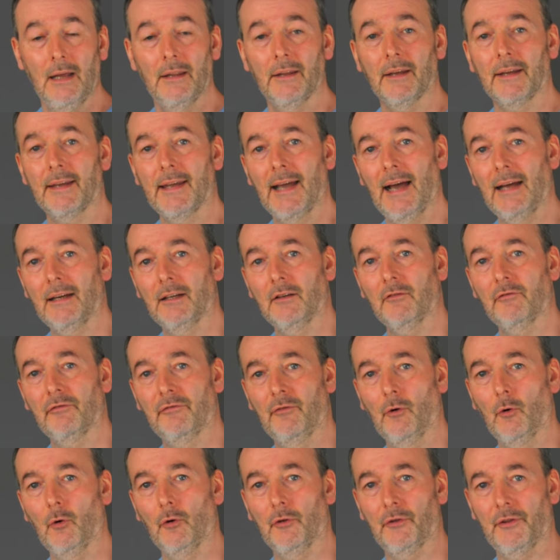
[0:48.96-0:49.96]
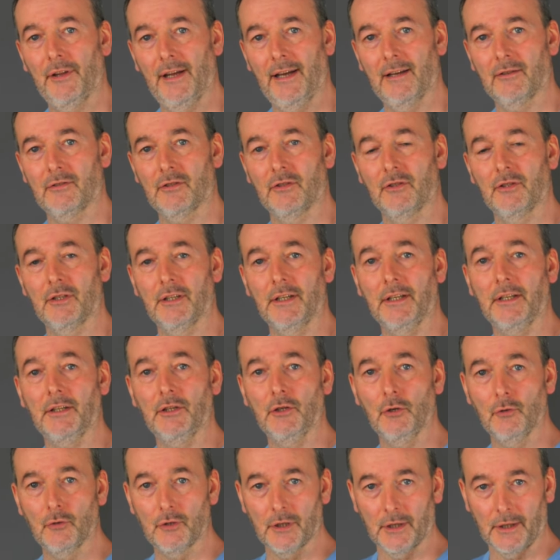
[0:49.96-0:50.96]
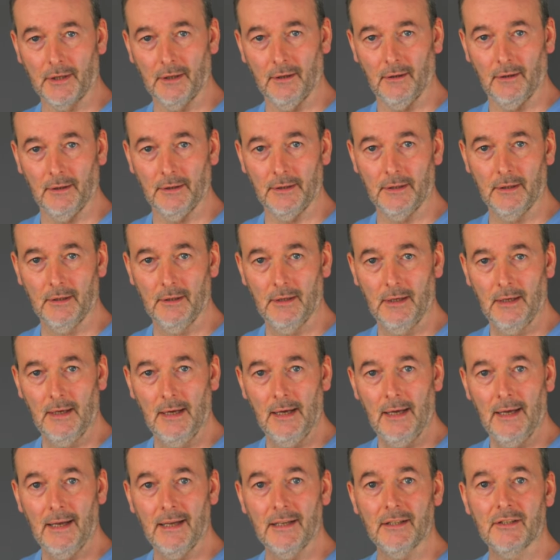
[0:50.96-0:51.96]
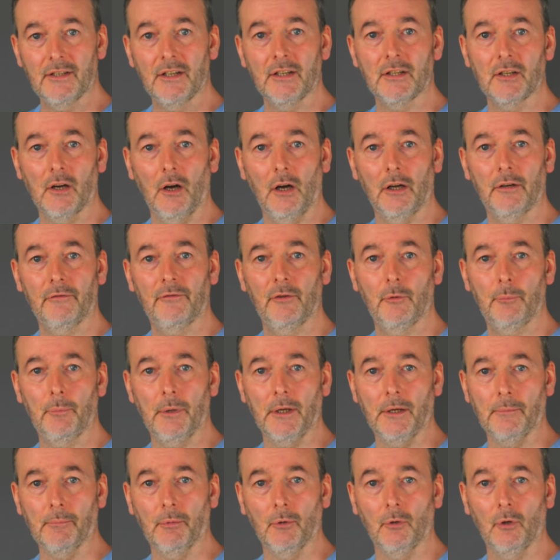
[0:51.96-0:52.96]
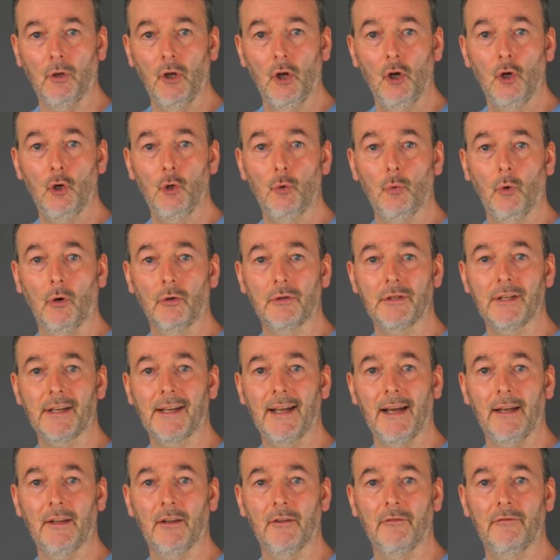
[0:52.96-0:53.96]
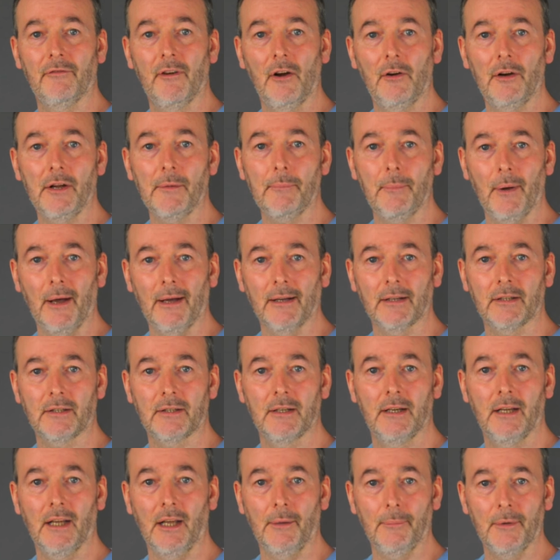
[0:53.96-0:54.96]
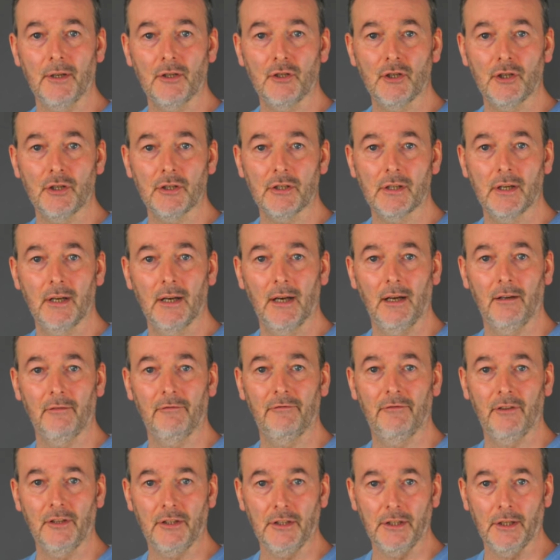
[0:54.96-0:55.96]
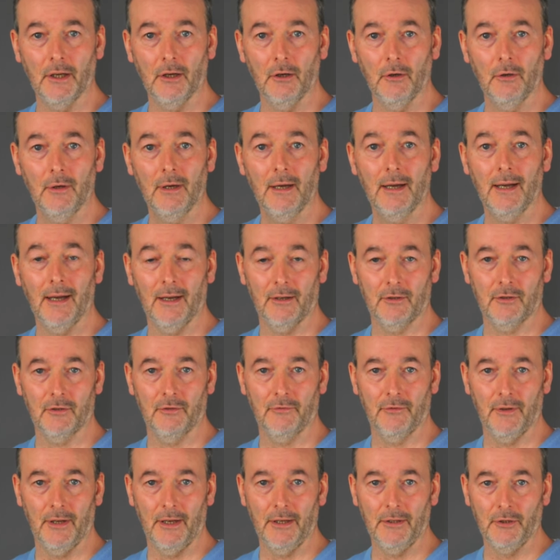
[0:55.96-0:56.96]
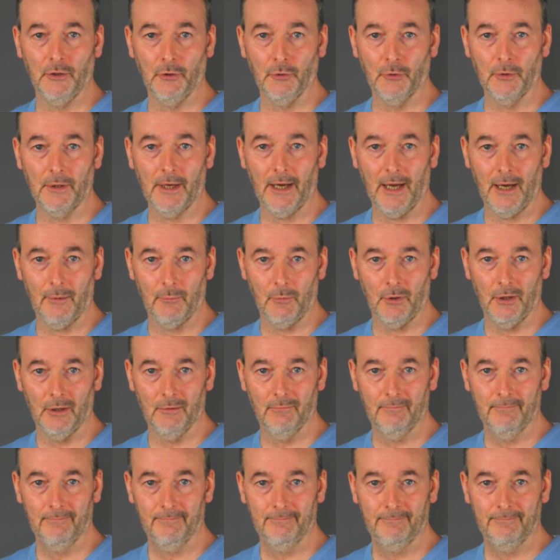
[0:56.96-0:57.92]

The Canon 4000D User Guide is designed for people who want to get the very best images and video out of their new camera.